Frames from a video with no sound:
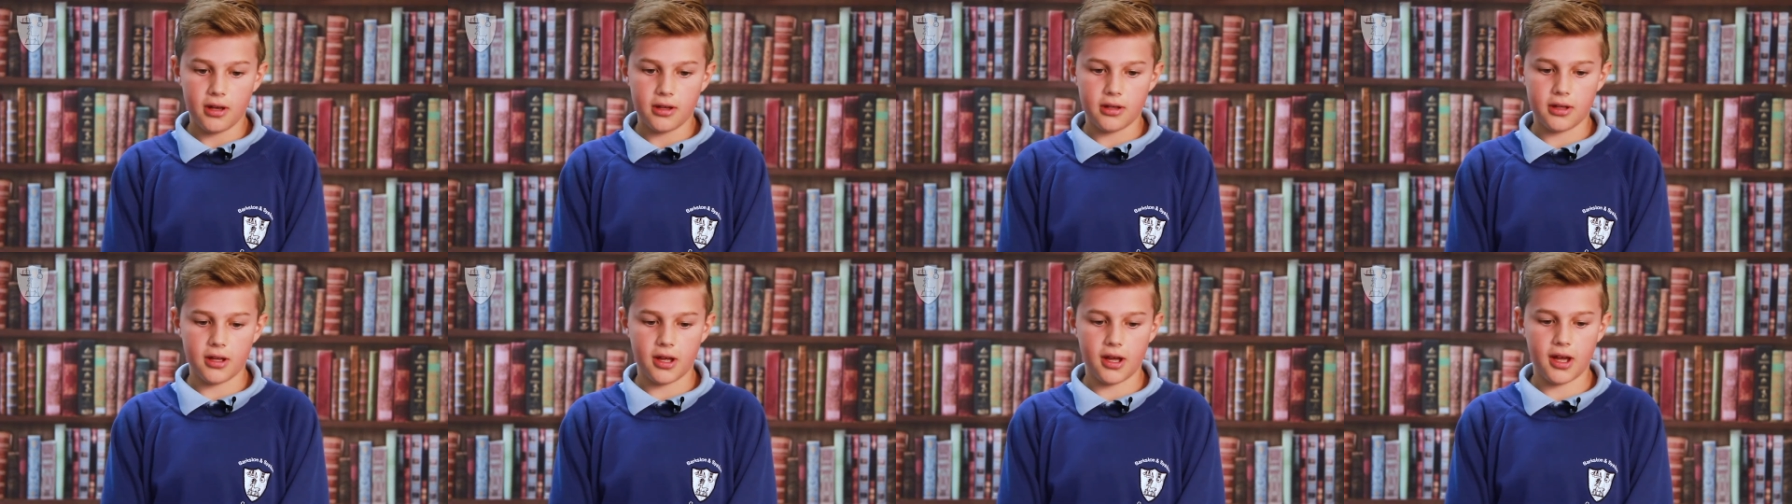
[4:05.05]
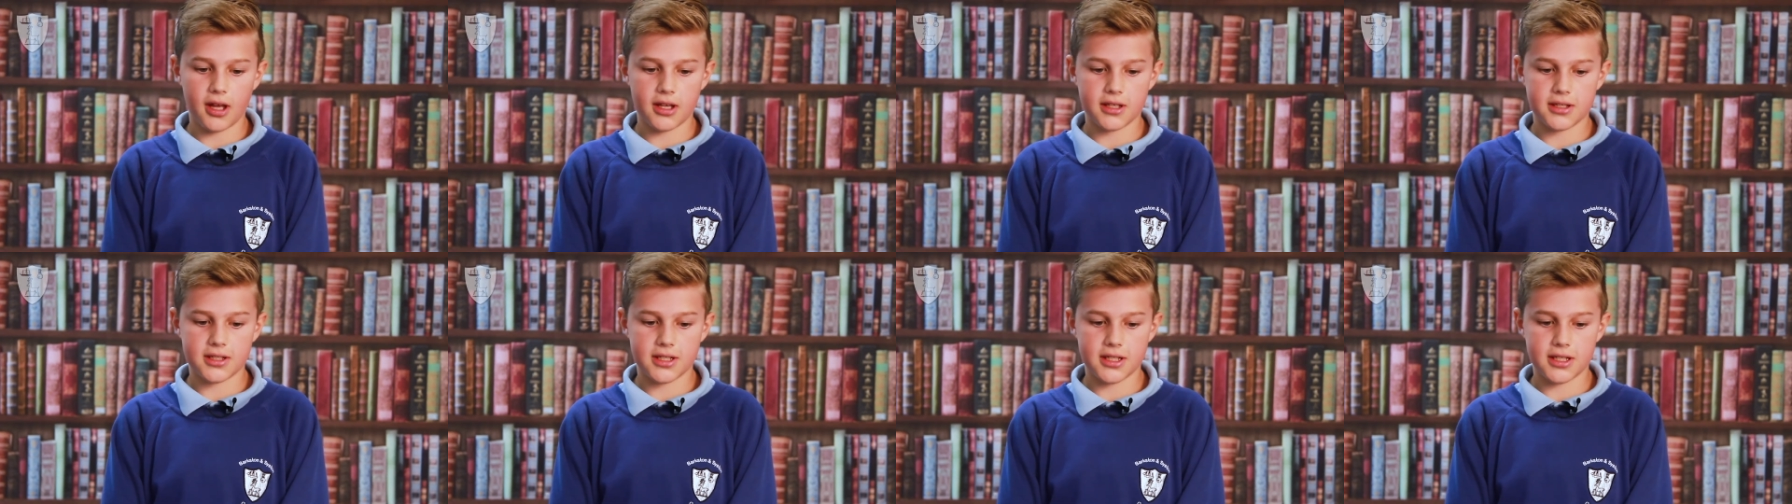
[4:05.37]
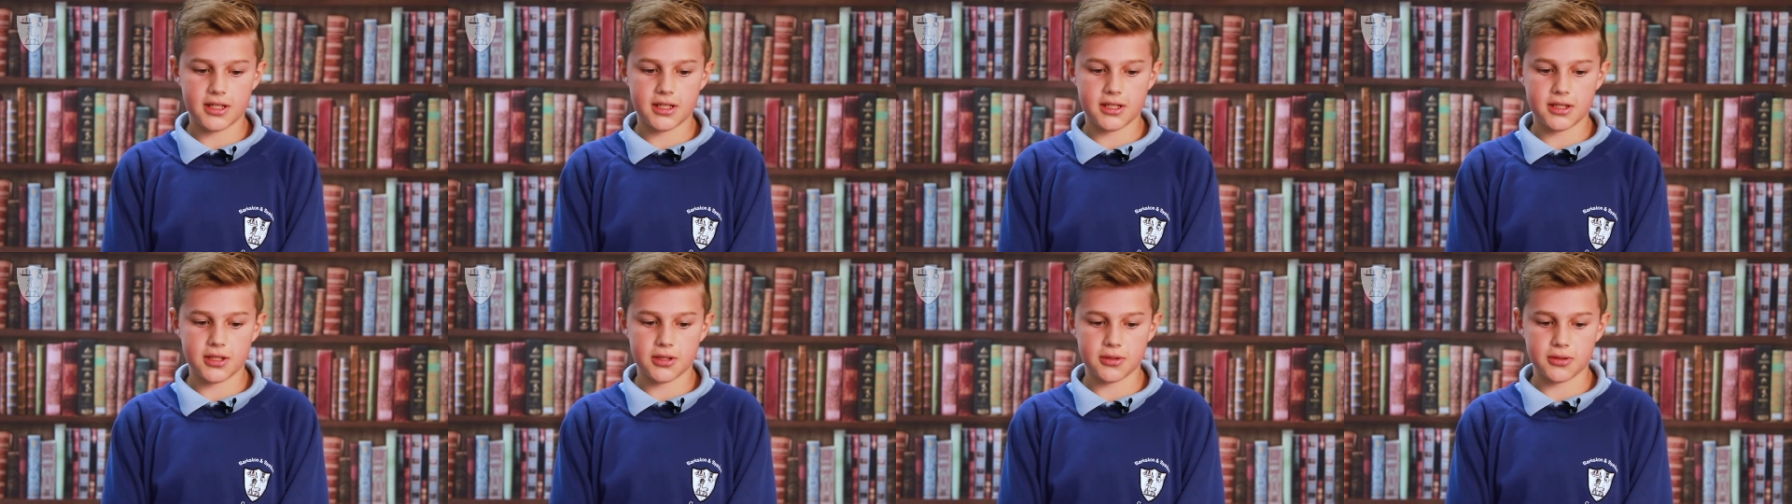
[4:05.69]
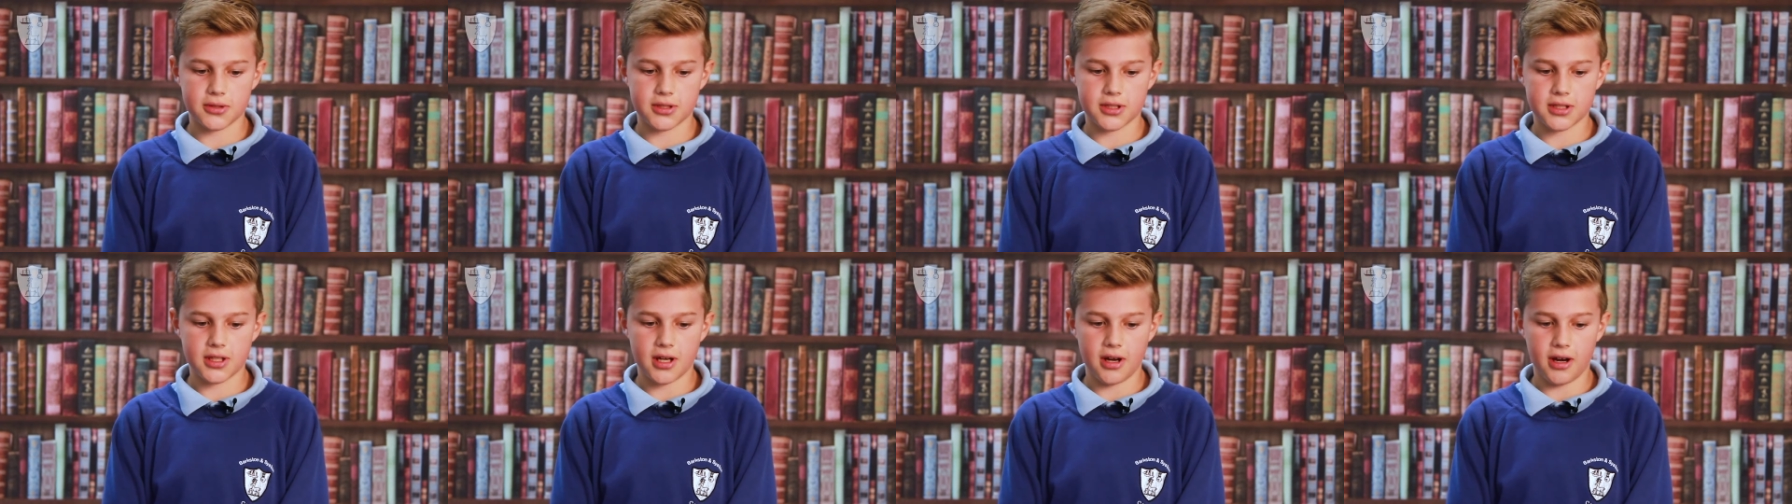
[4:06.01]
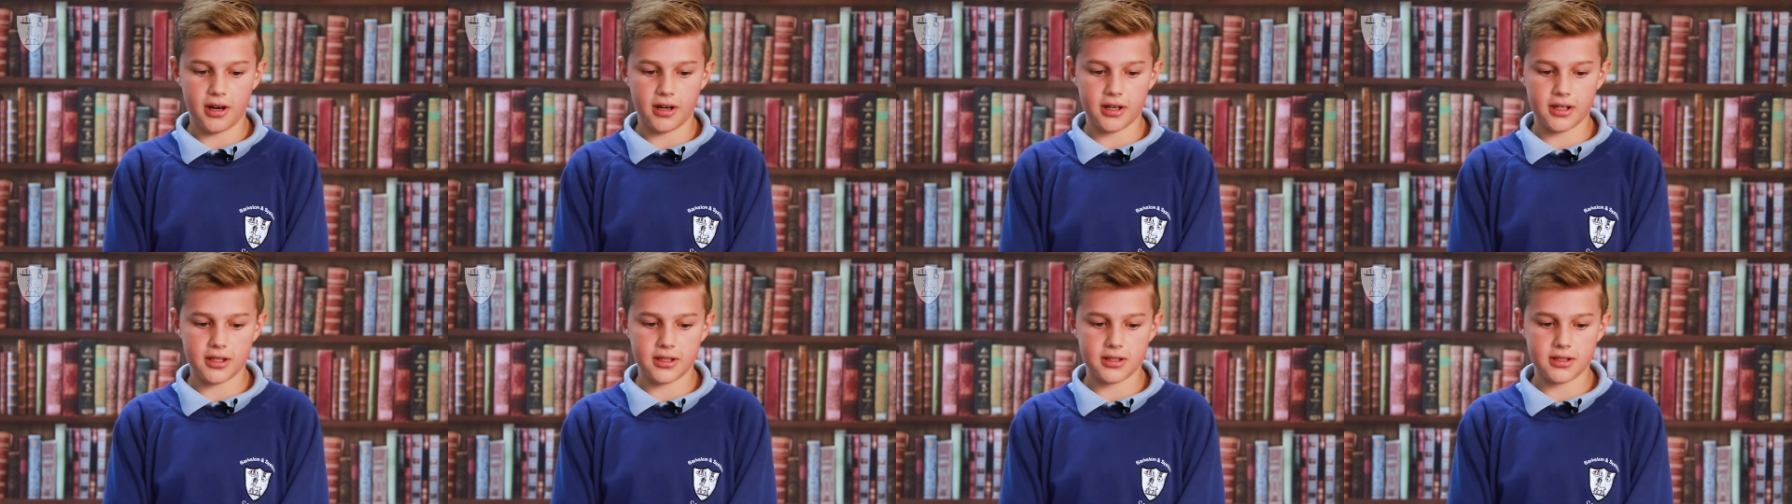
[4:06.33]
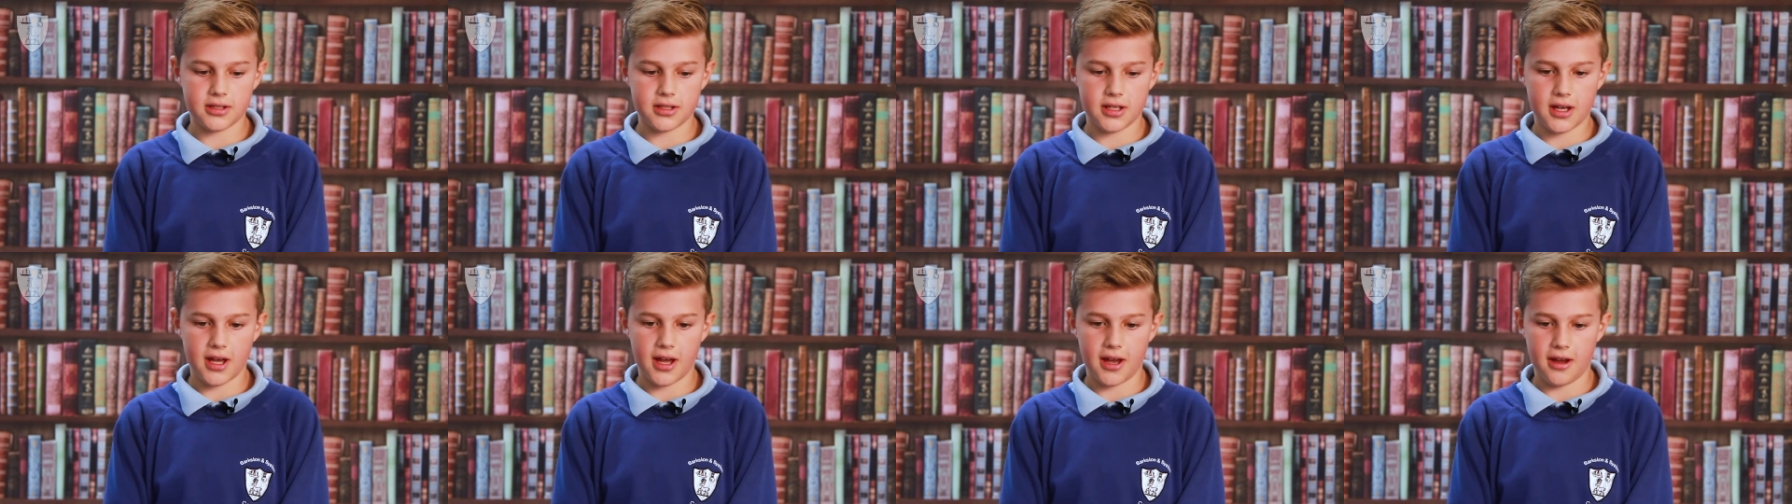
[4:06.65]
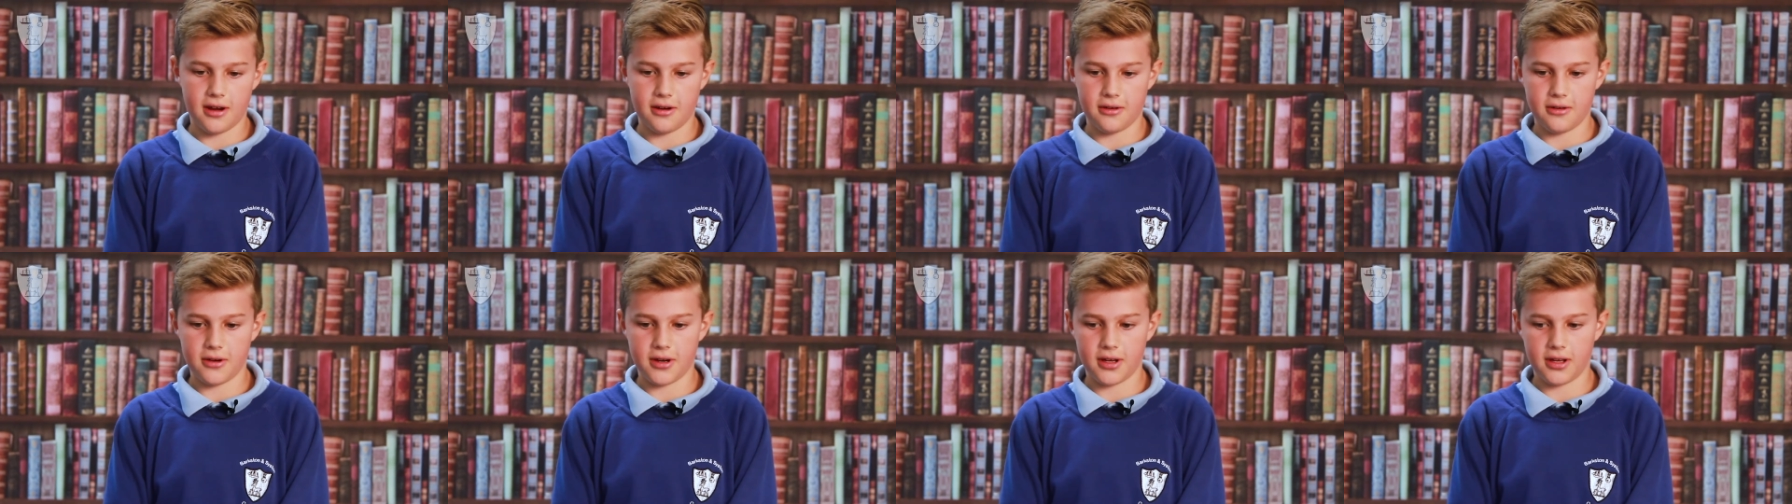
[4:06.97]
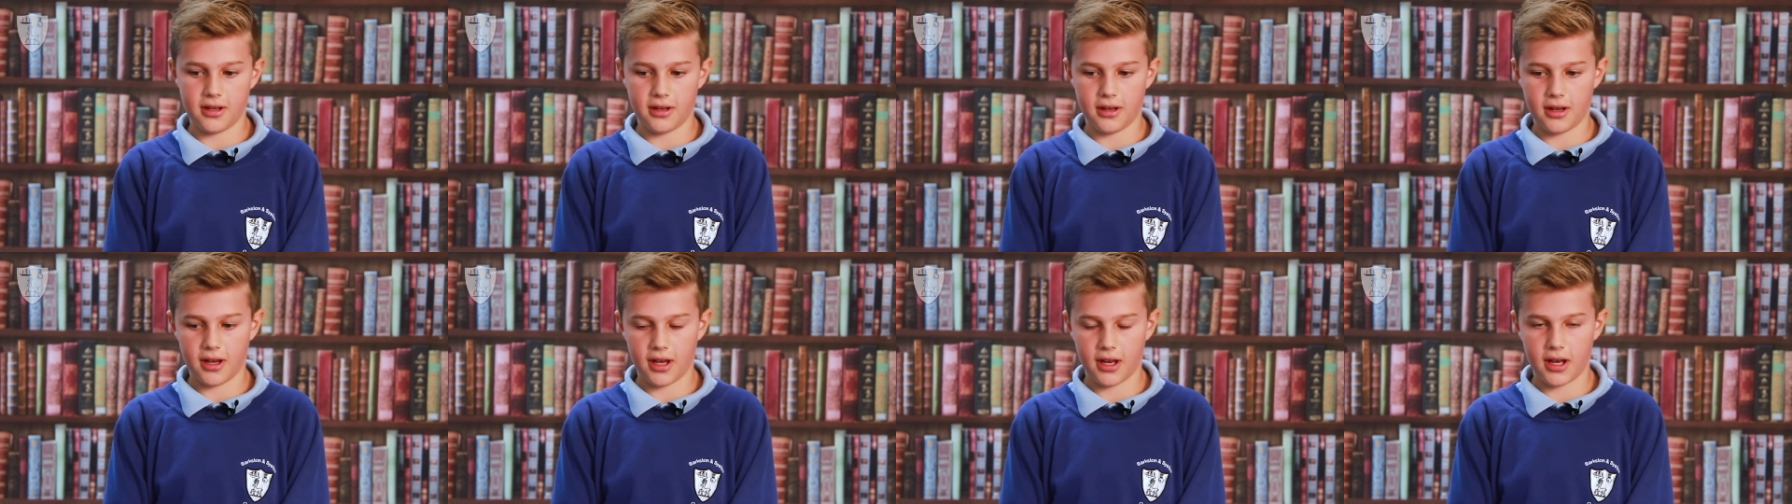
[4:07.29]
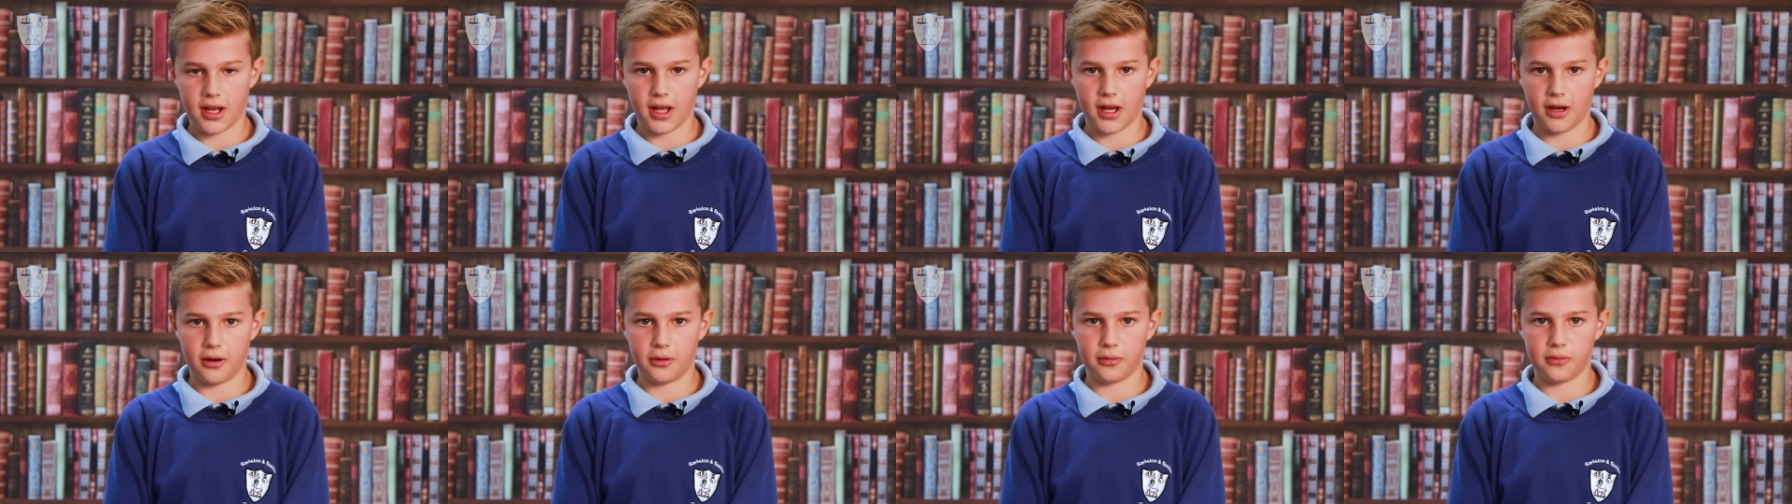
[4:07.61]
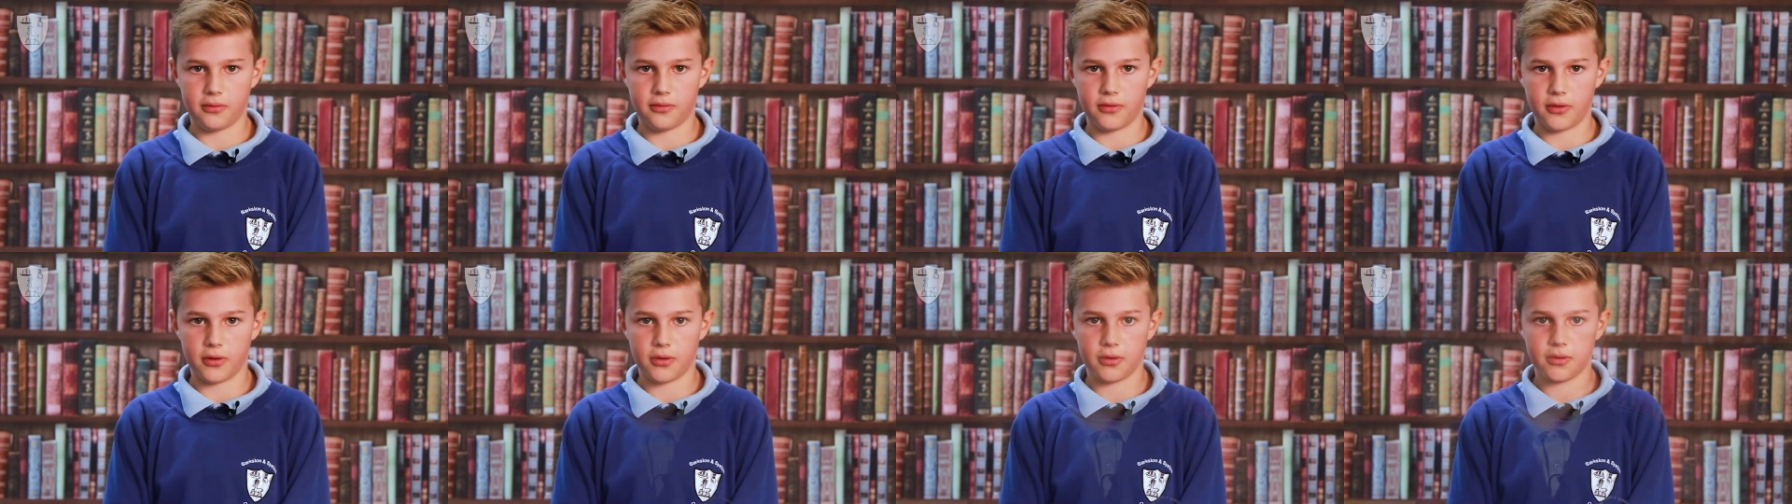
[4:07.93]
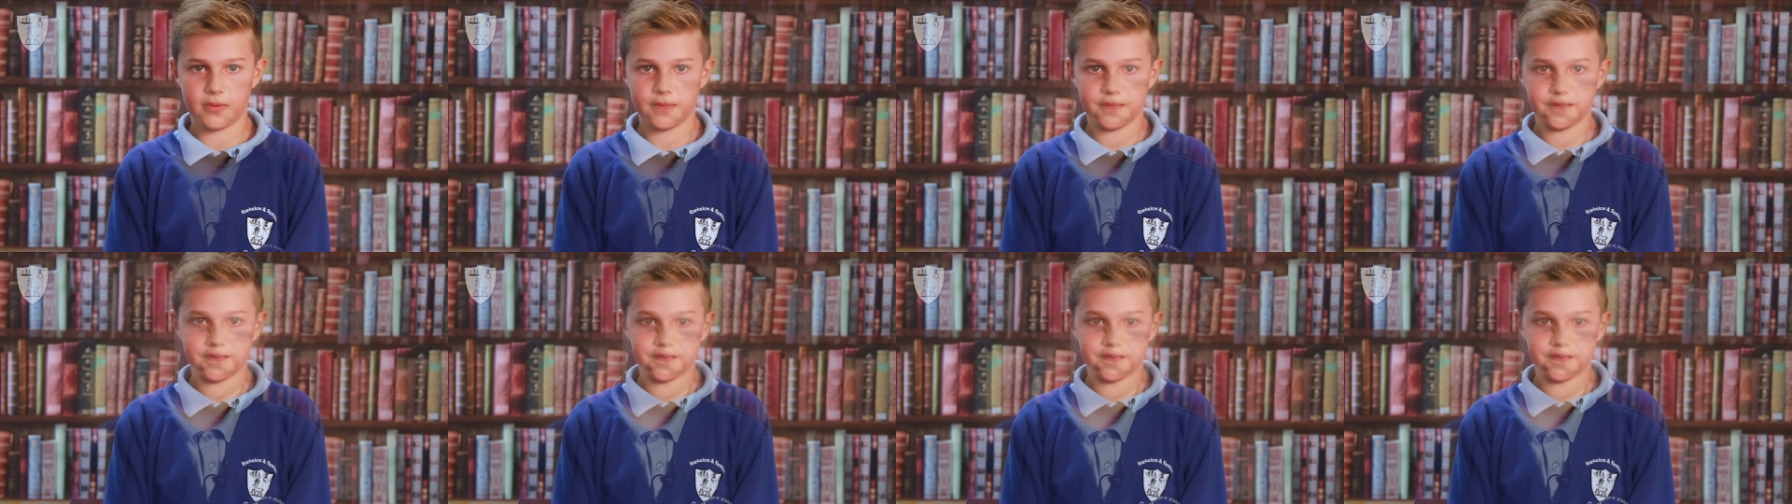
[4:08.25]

The head teacher is kind, caring and helpful.